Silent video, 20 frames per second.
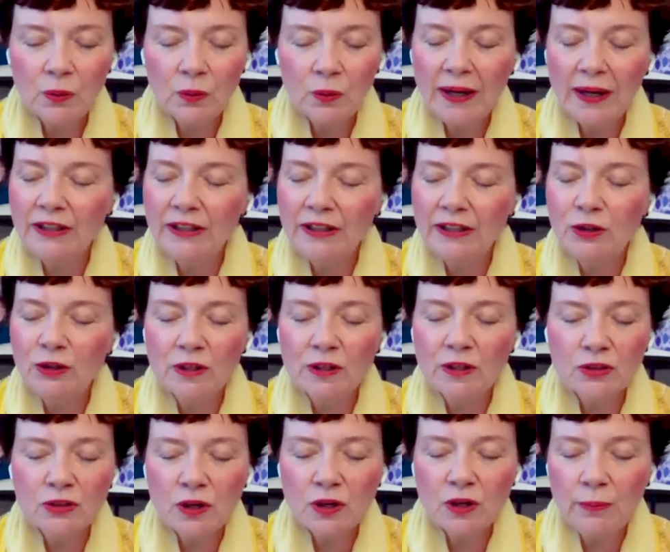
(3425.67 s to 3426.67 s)
when you are
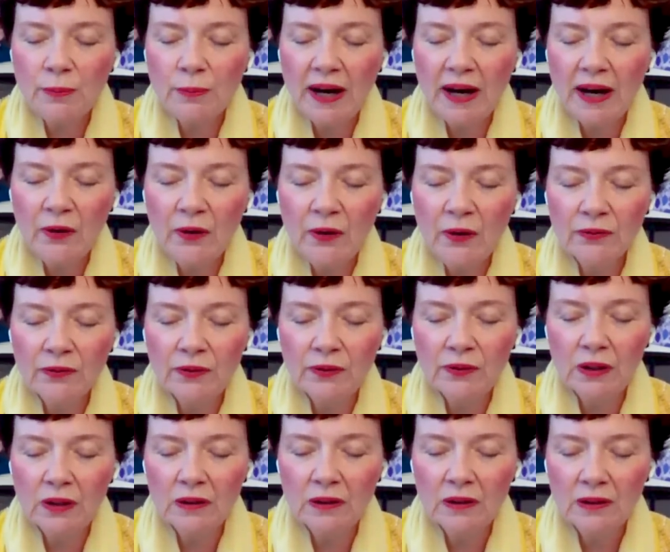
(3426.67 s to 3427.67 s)
awake, you are so
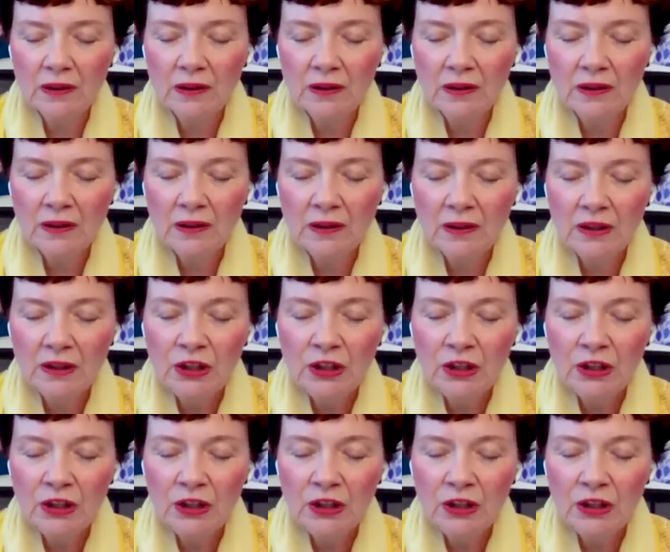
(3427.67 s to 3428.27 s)
powerful.